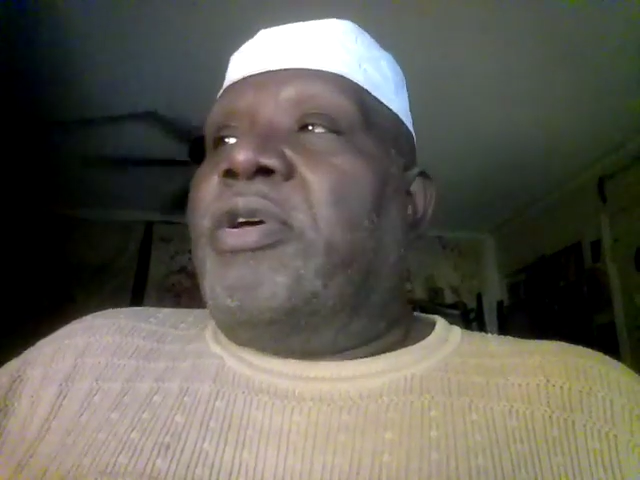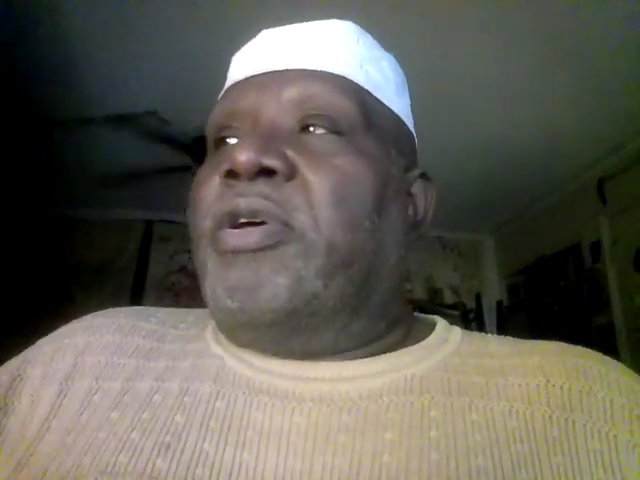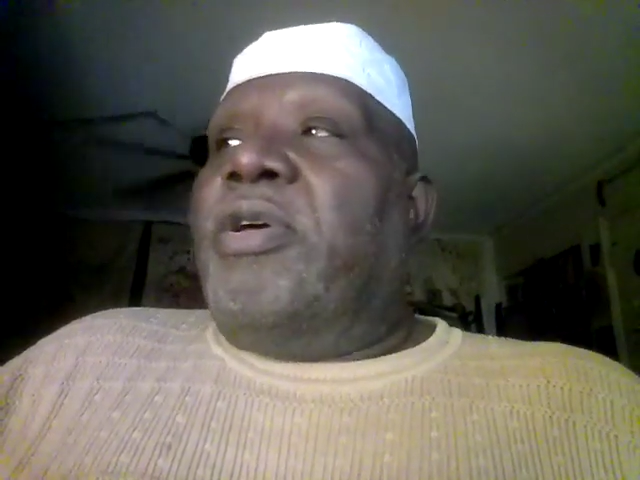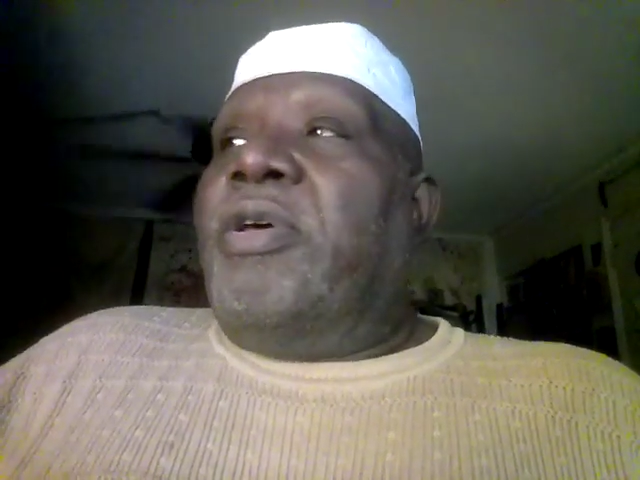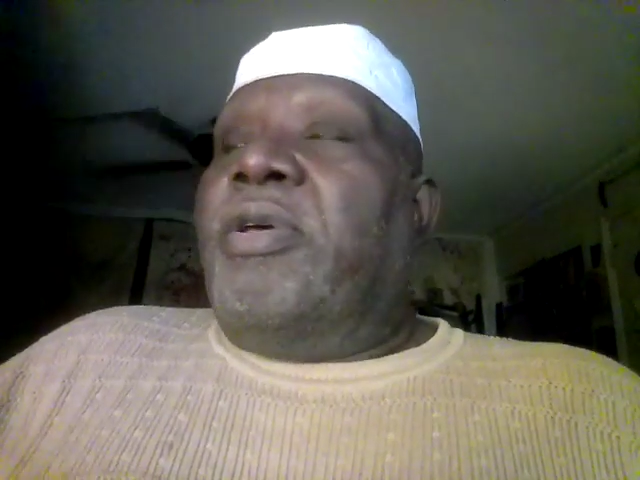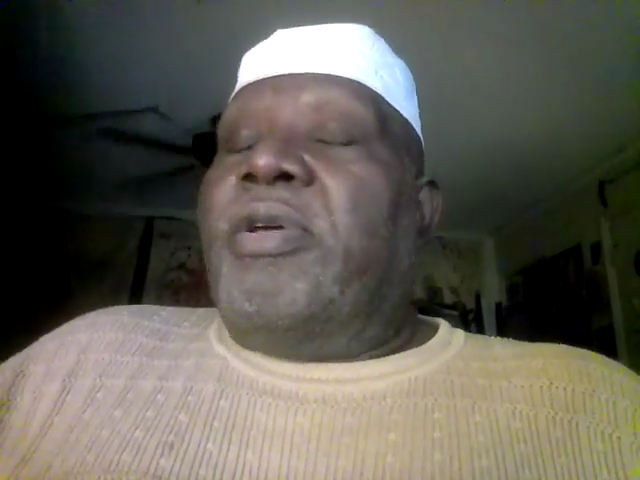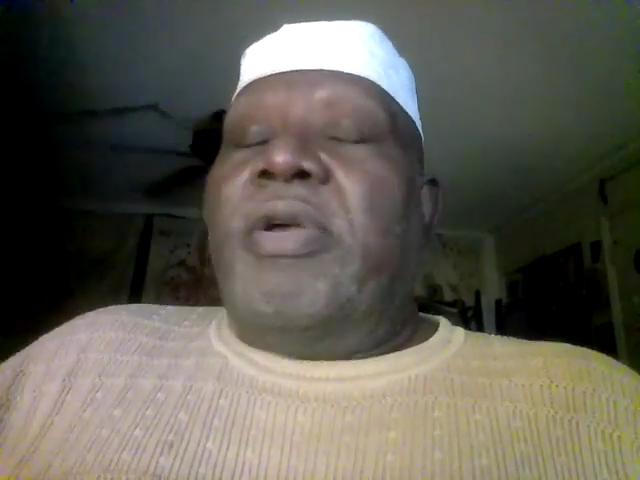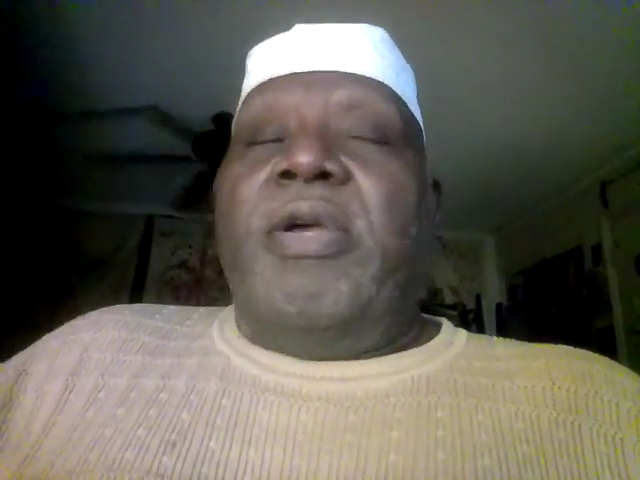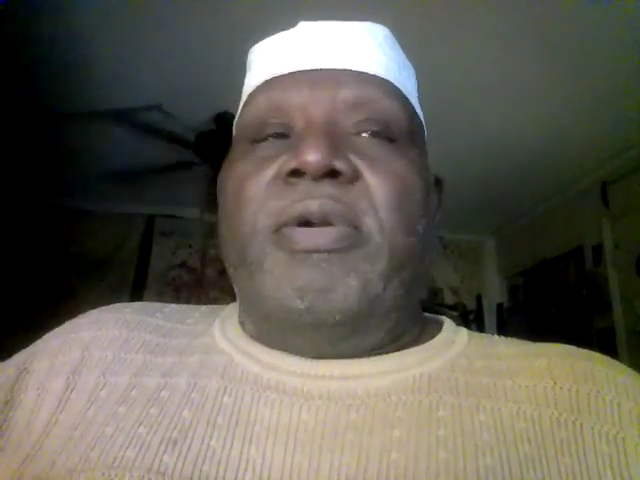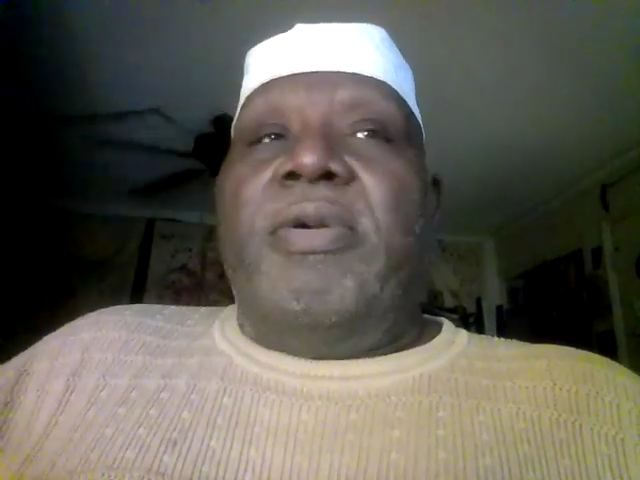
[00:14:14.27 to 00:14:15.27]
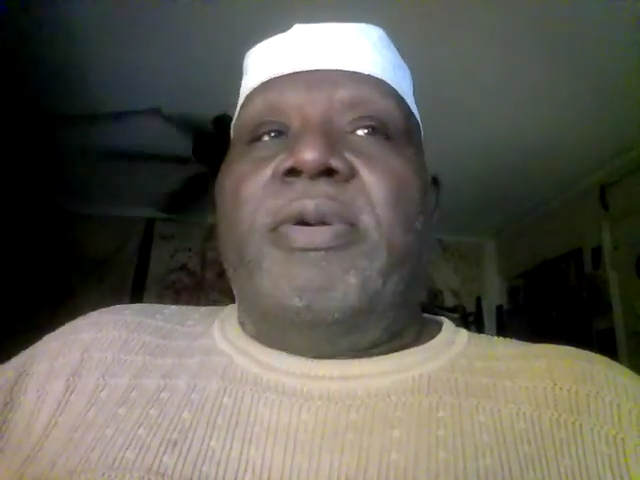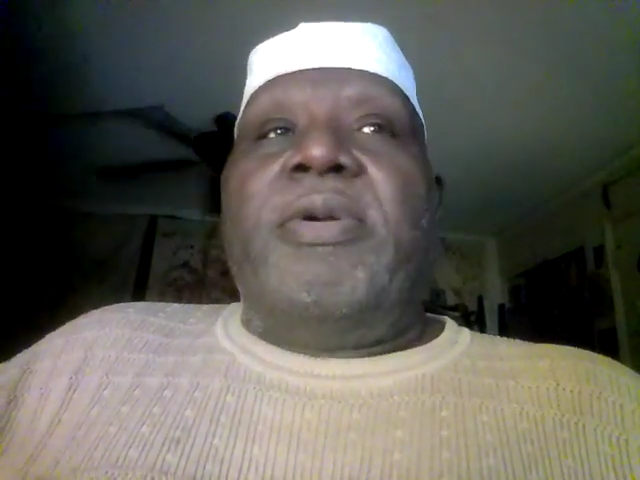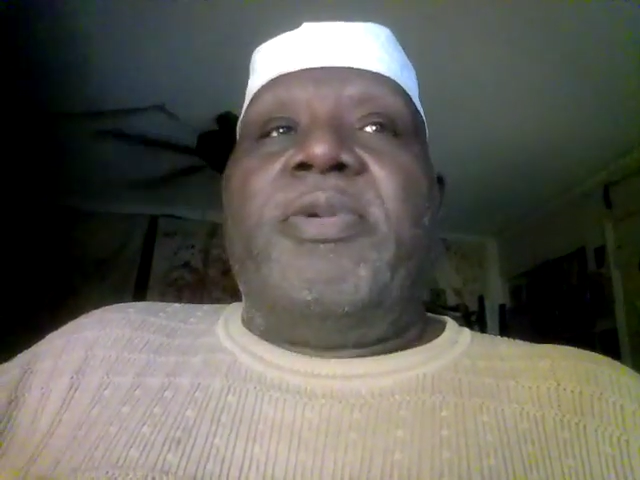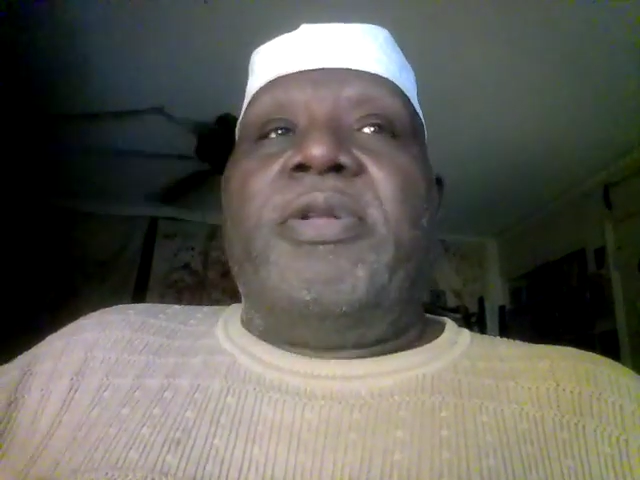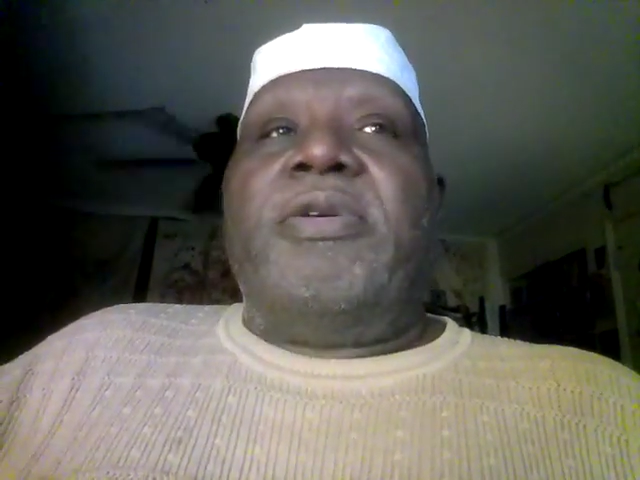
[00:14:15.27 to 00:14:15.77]
My channel is
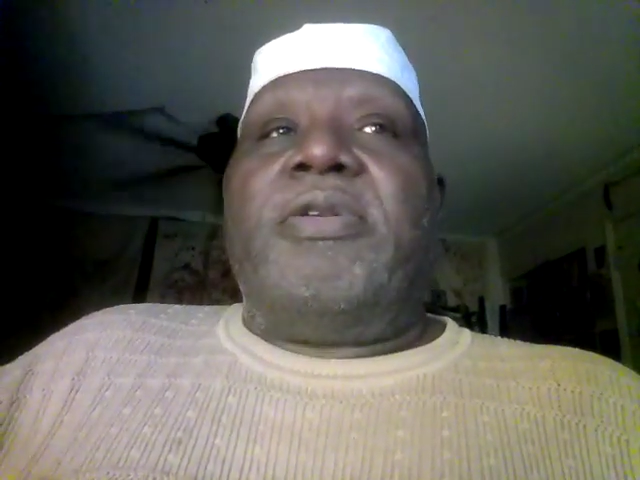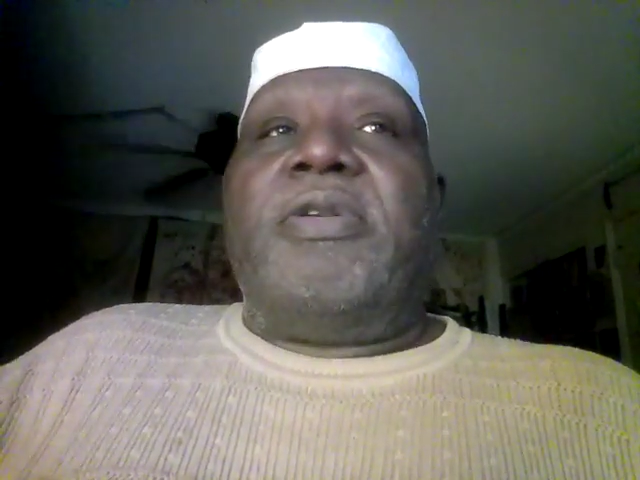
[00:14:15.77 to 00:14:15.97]
growing.